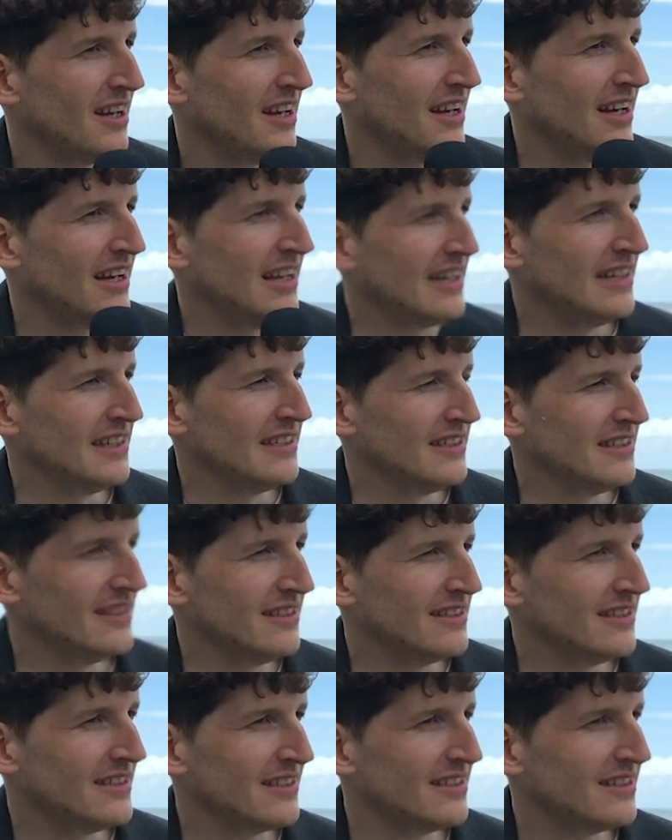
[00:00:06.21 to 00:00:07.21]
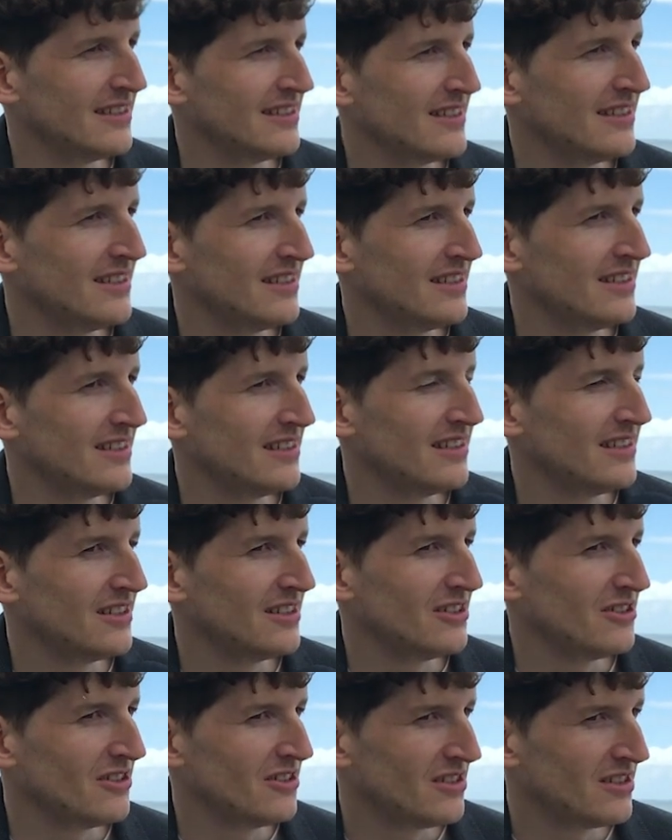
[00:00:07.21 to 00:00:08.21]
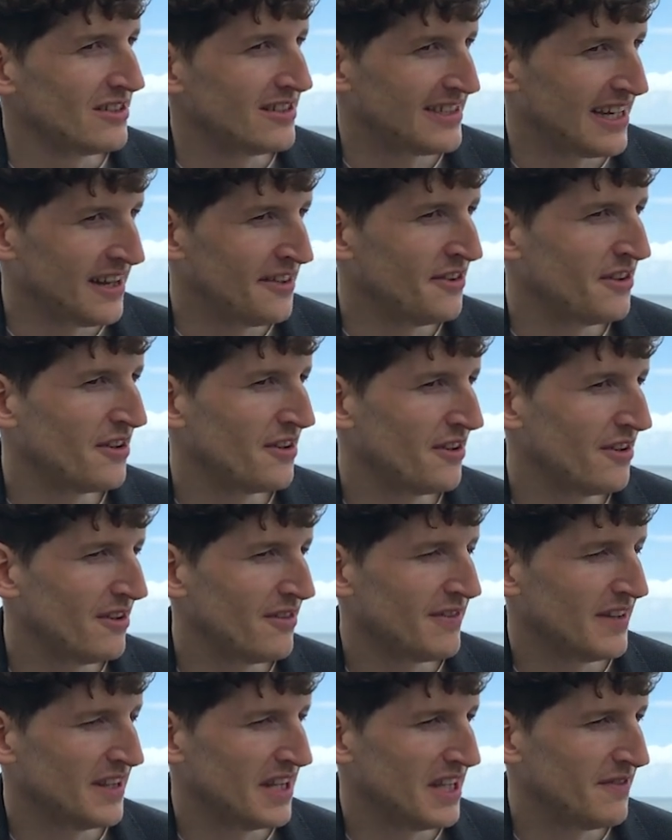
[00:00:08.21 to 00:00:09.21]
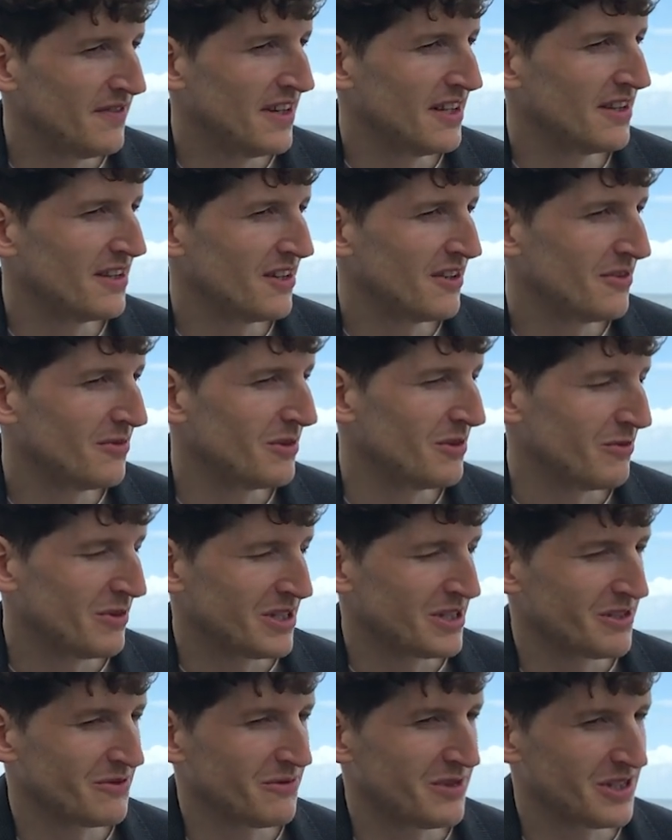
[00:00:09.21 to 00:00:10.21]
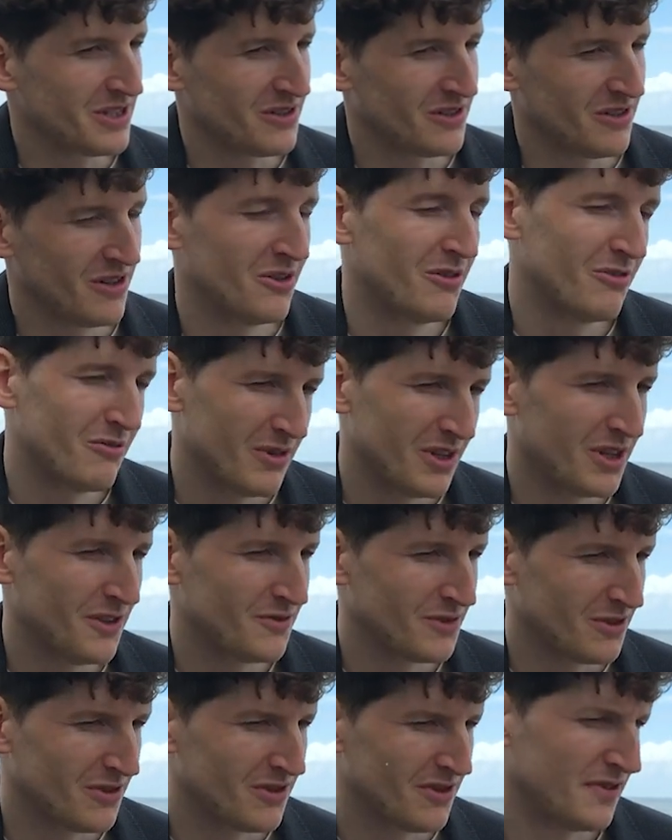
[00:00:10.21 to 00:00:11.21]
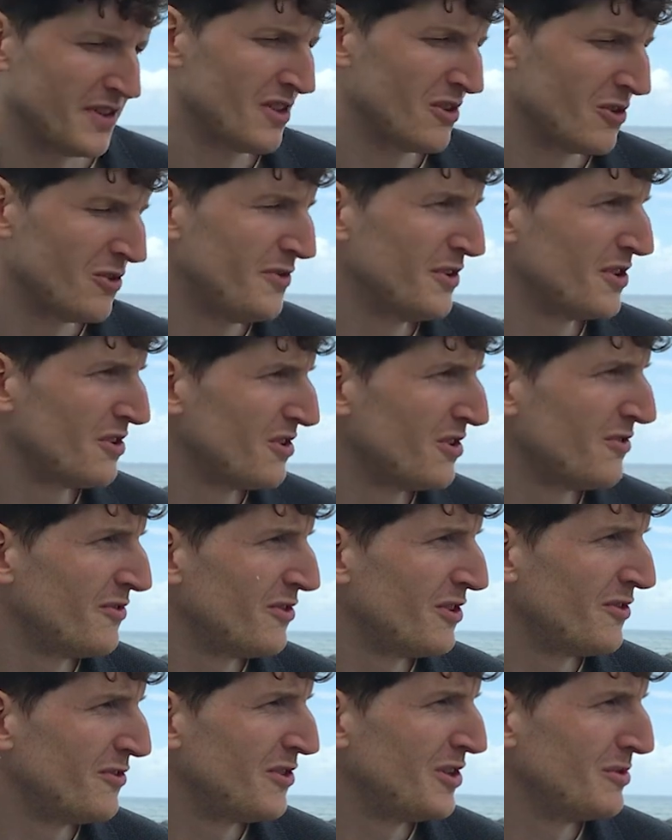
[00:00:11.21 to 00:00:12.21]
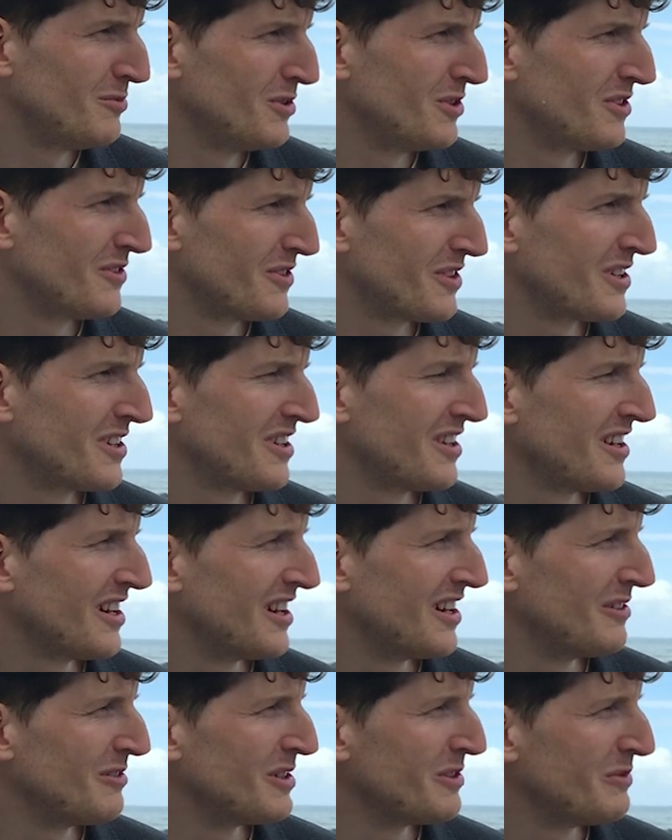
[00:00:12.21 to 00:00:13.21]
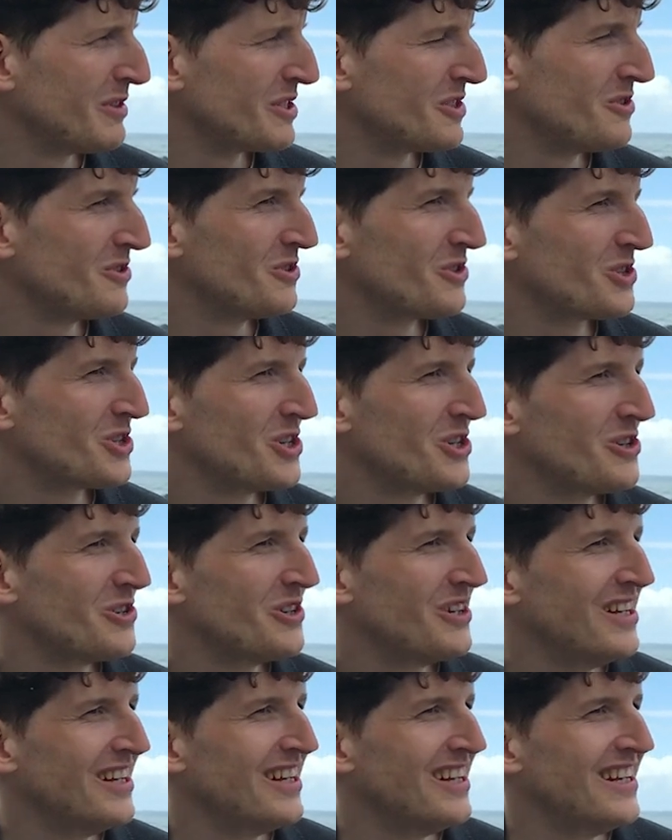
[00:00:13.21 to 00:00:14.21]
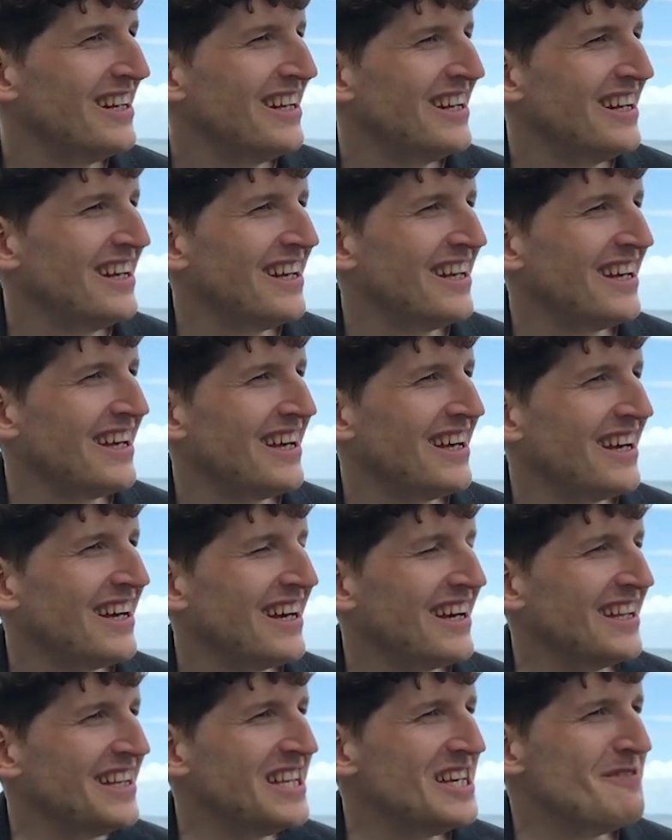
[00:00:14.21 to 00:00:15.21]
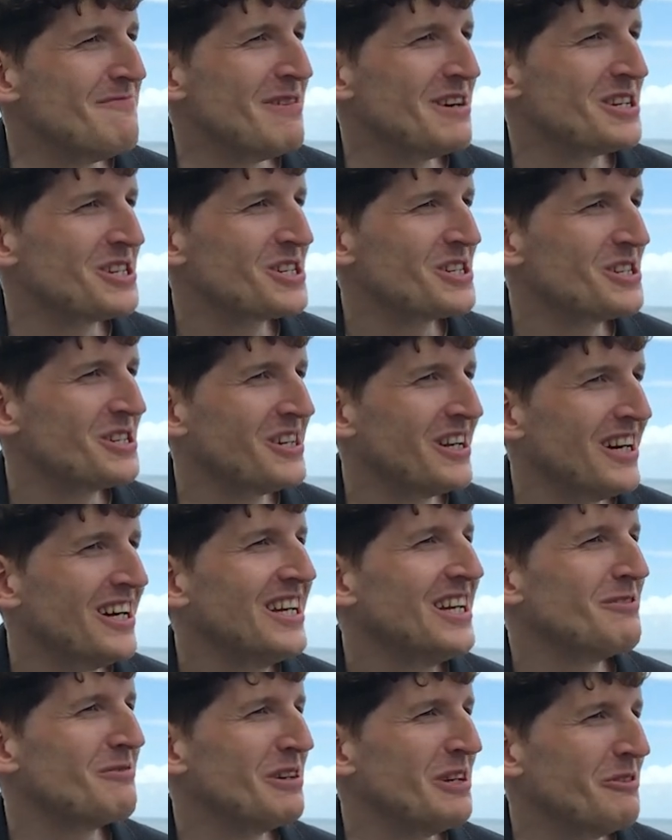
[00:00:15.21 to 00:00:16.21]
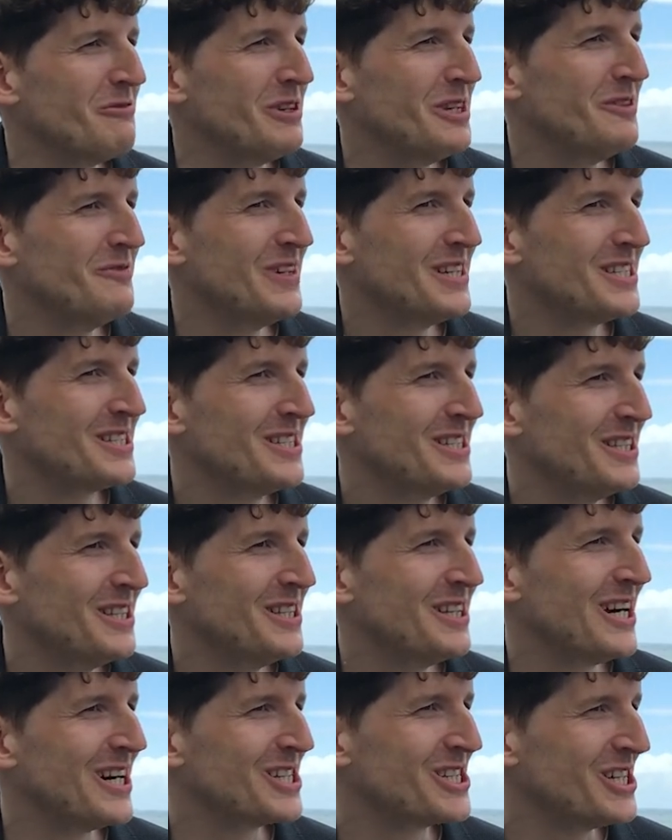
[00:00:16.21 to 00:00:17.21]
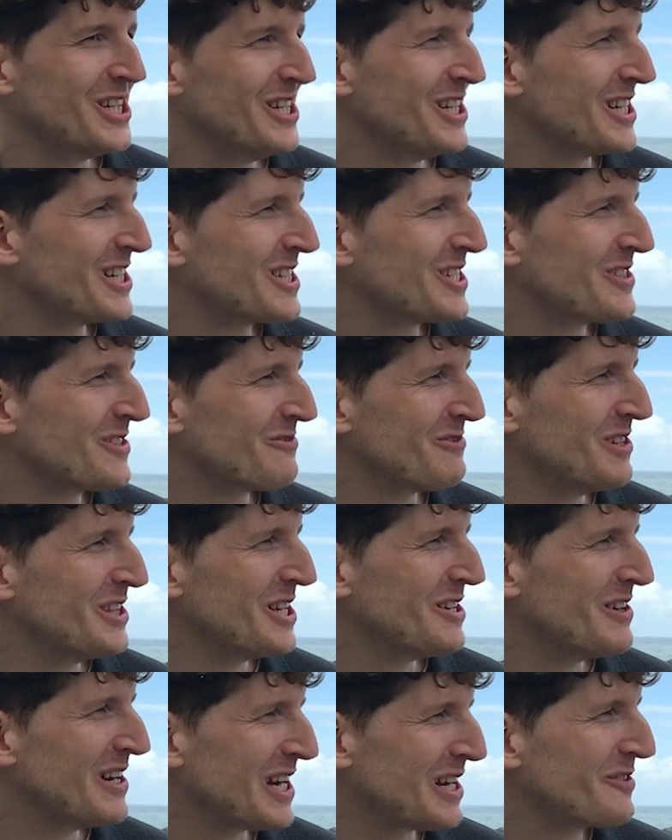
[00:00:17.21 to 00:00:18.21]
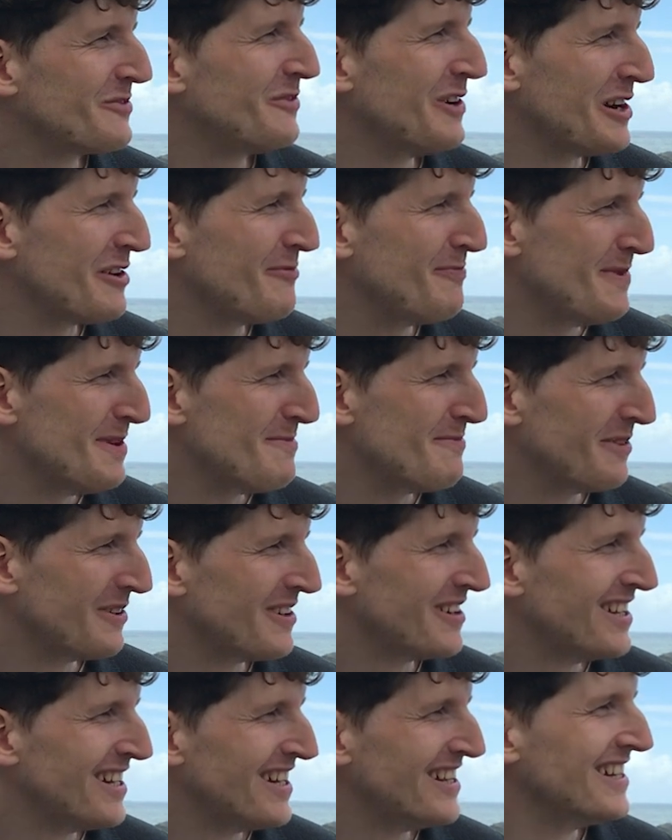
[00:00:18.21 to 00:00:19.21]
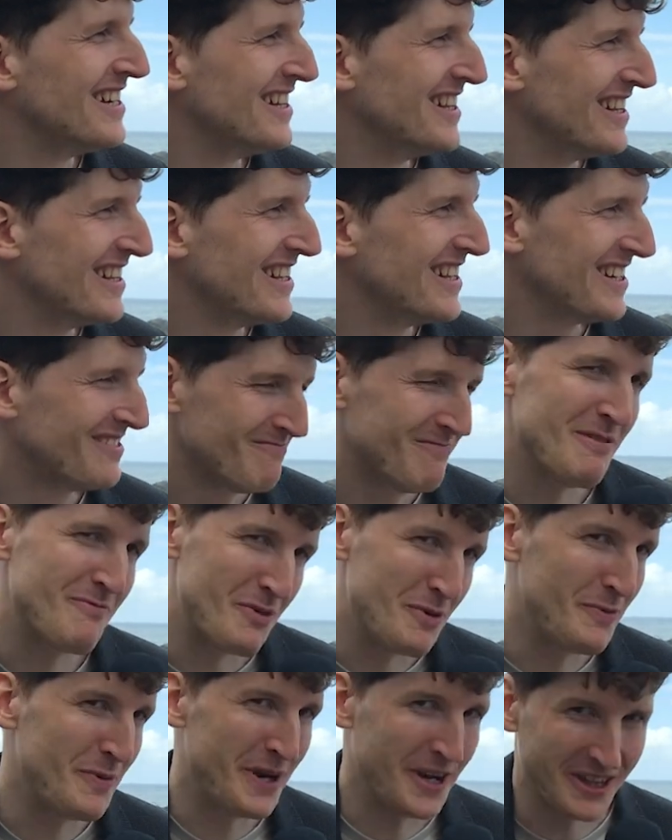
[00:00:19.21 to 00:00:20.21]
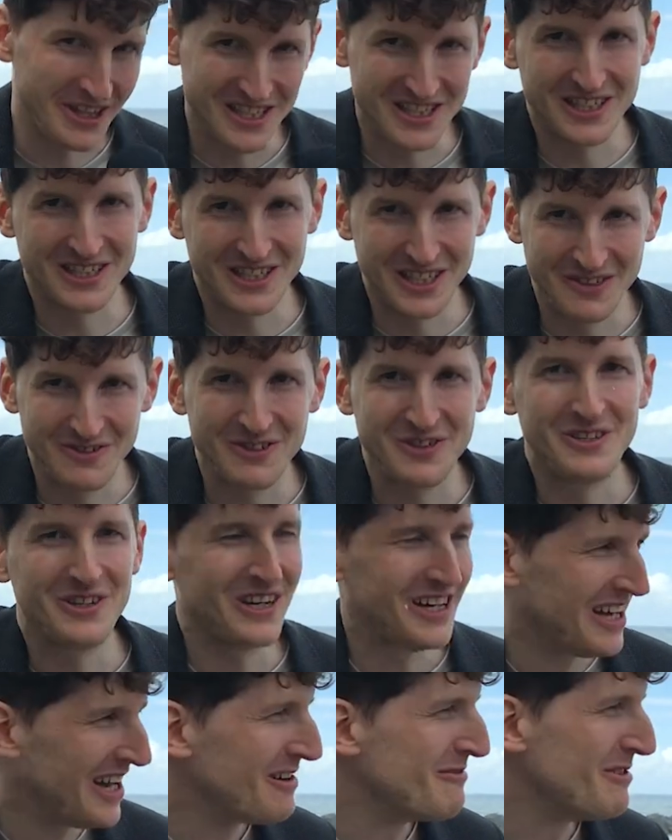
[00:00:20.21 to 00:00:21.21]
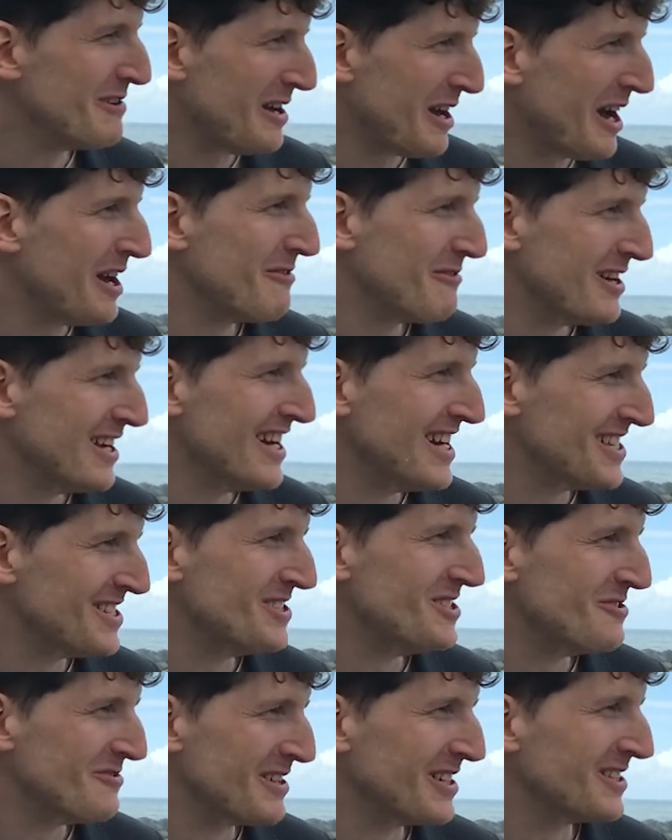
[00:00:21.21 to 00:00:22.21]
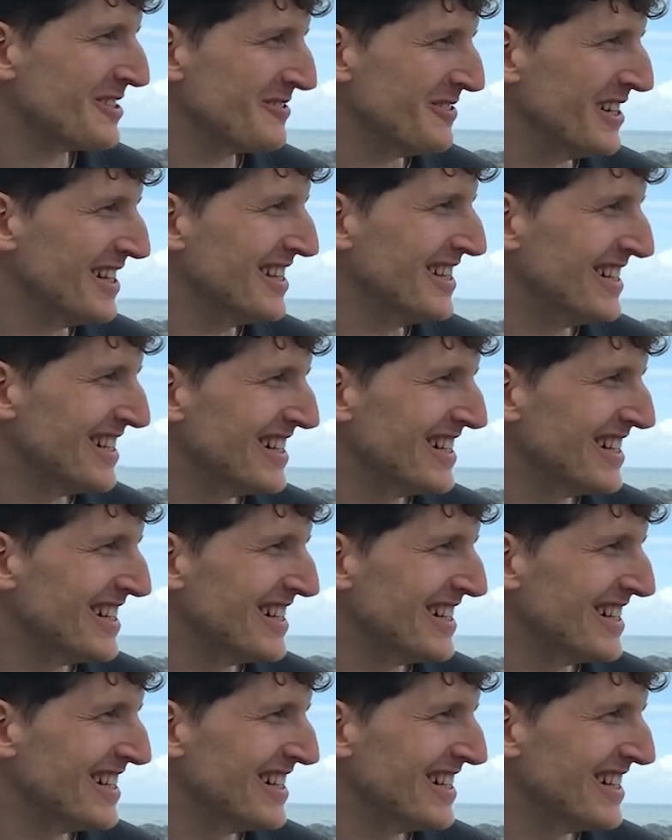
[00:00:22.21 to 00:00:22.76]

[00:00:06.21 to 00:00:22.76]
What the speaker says: and Sander van de Venter was one of the, I think, co-founder of Forbion, I think, was on the show. And he mentioned, we invested in Argenx when there were like 5 people. And then by preparing this interview, I realized you were the one.